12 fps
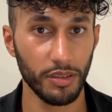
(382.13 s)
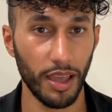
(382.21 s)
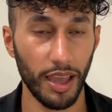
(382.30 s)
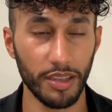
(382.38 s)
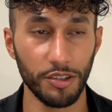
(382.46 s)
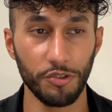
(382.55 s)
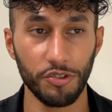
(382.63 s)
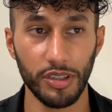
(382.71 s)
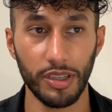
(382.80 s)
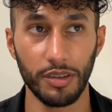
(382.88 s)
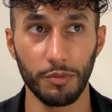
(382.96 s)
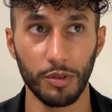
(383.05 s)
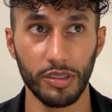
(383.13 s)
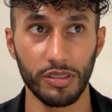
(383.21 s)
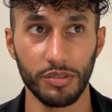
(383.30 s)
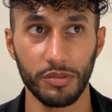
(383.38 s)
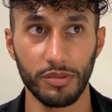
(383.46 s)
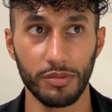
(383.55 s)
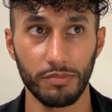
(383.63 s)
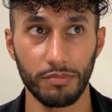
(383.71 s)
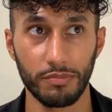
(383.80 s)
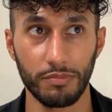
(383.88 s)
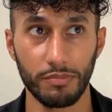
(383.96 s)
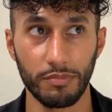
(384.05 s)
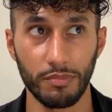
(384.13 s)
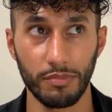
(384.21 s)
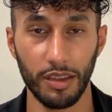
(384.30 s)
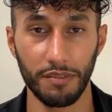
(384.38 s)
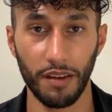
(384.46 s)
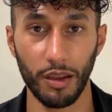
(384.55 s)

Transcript: And usually it was if